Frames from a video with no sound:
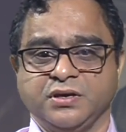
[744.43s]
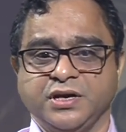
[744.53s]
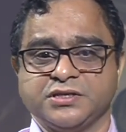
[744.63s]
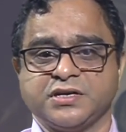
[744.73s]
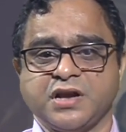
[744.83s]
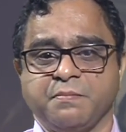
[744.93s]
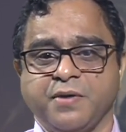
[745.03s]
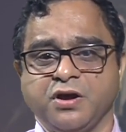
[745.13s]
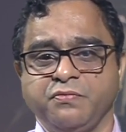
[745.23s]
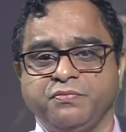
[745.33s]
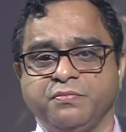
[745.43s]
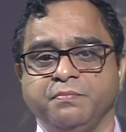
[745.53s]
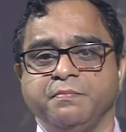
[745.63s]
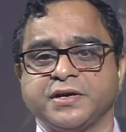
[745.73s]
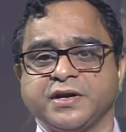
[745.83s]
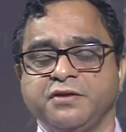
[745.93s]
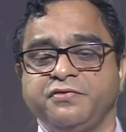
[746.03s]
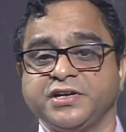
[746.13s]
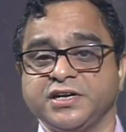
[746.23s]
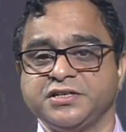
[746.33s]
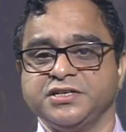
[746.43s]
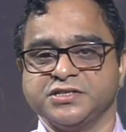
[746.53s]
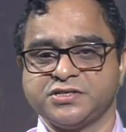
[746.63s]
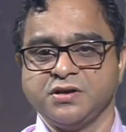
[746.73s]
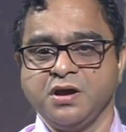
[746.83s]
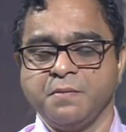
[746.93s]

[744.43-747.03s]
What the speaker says: is the number of maternal fatalities